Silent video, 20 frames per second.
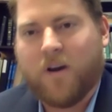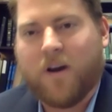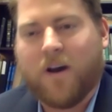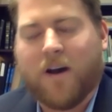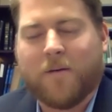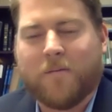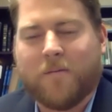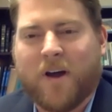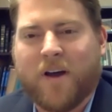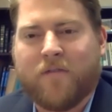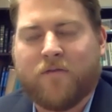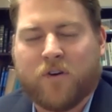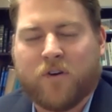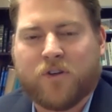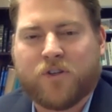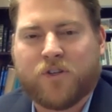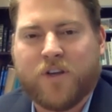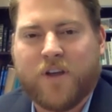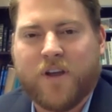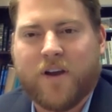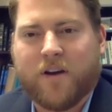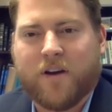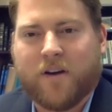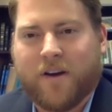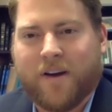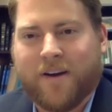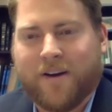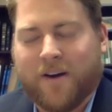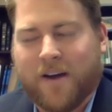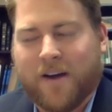My first year
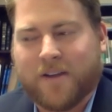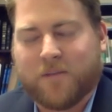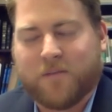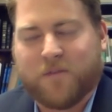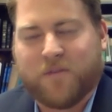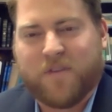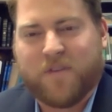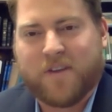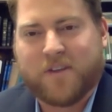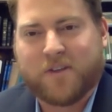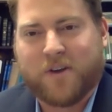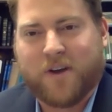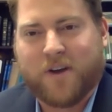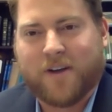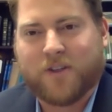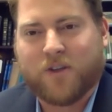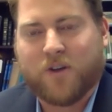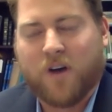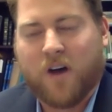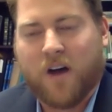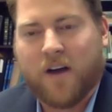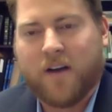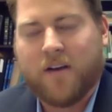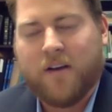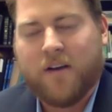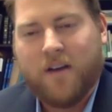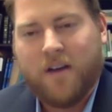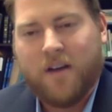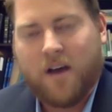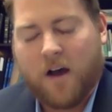here as a professor, I taught
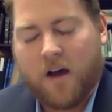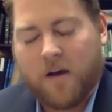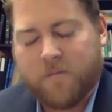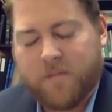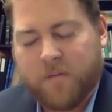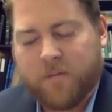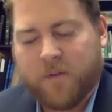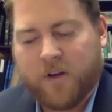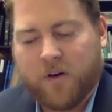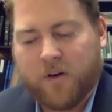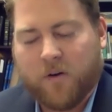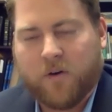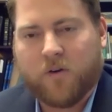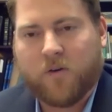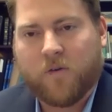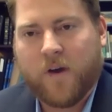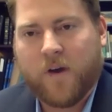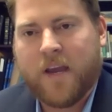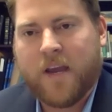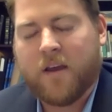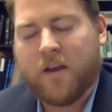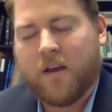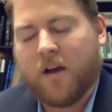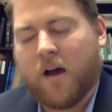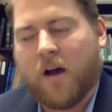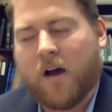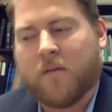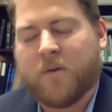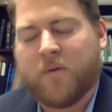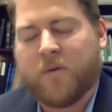biblical Greek,
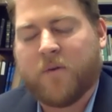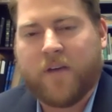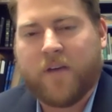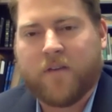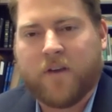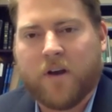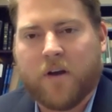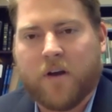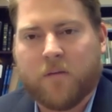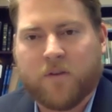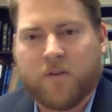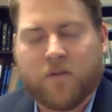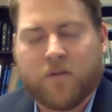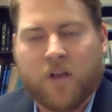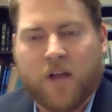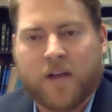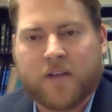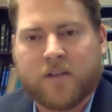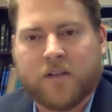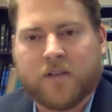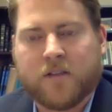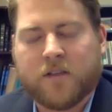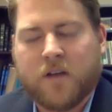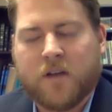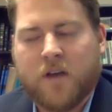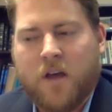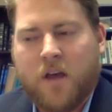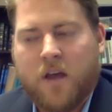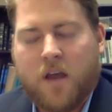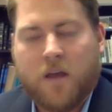but we have a number of classes
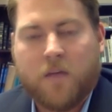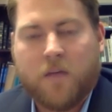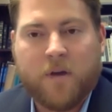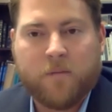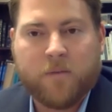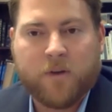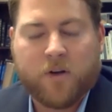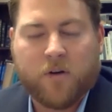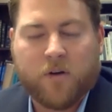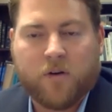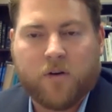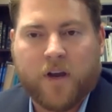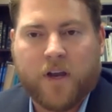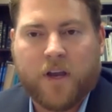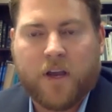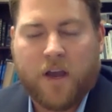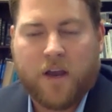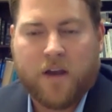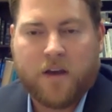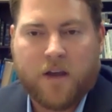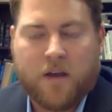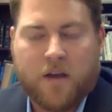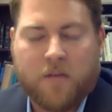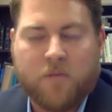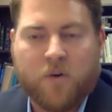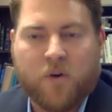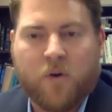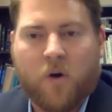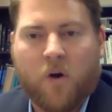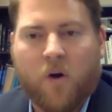in biblical Greek and
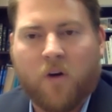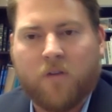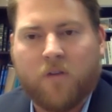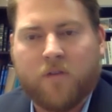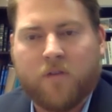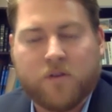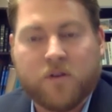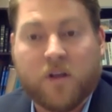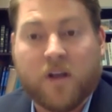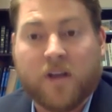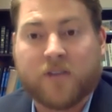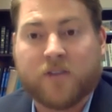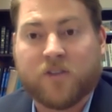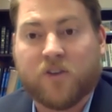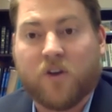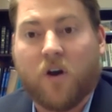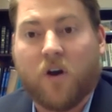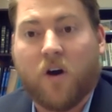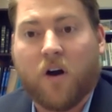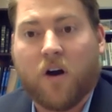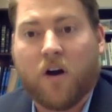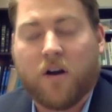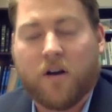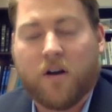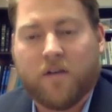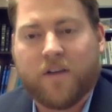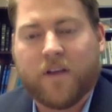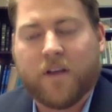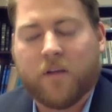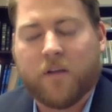Hebrew. All of those classes are
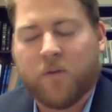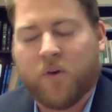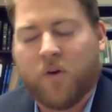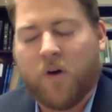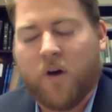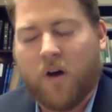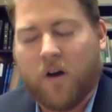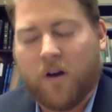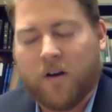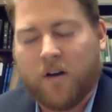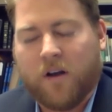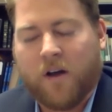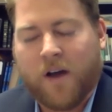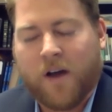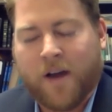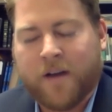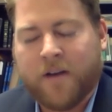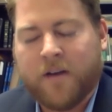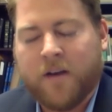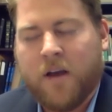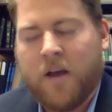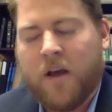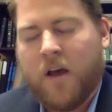available online.